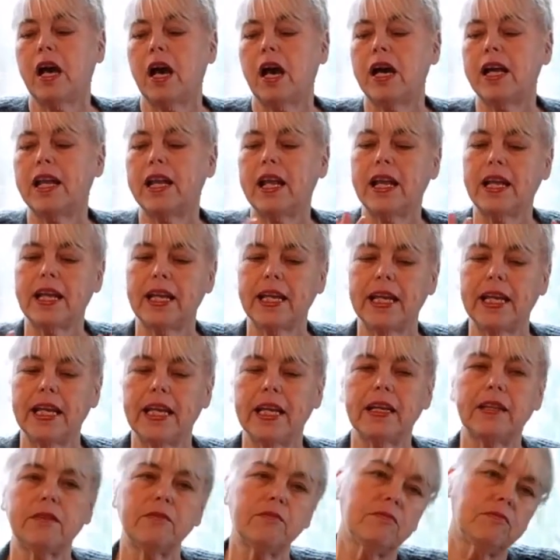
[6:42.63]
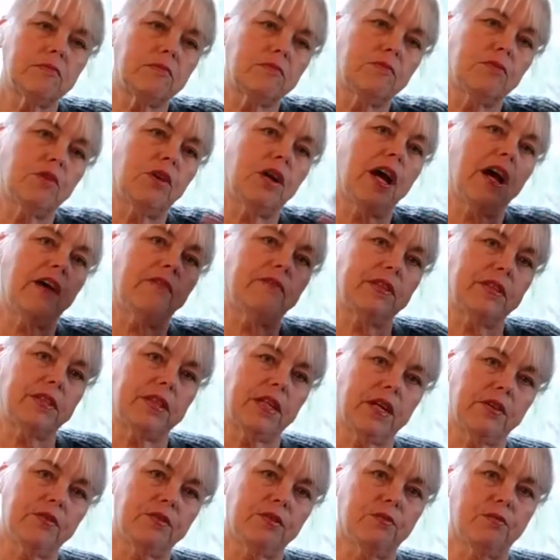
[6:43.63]
And again, we'll have
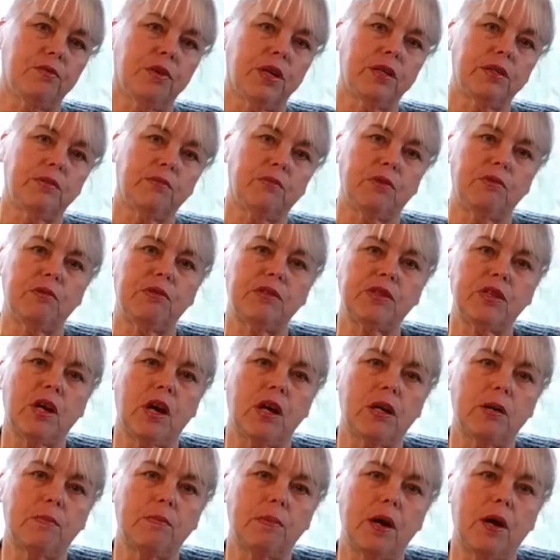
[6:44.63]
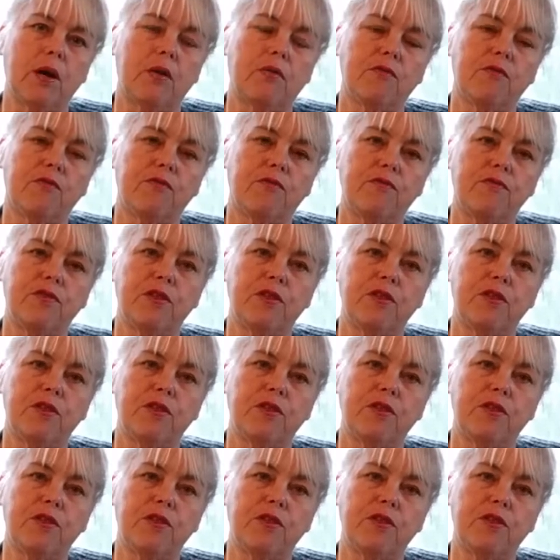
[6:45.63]
another one where we talk about